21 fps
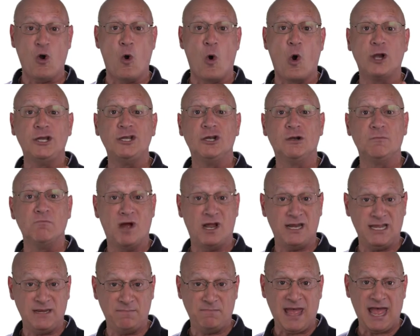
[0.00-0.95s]
or your
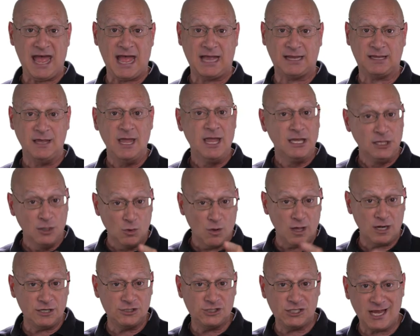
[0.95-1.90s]
money back. You
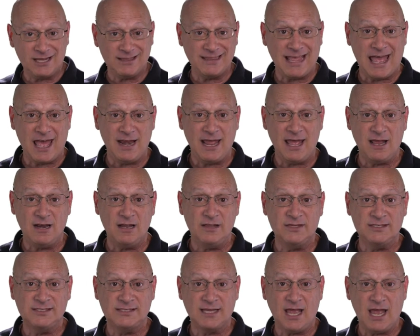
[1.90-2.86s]
want to check that out
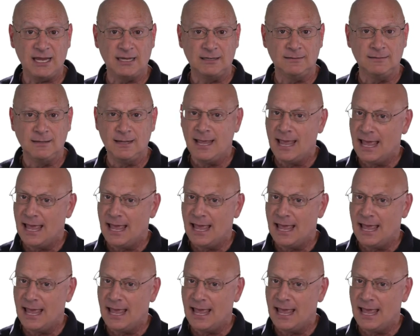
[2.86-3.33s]
on the site.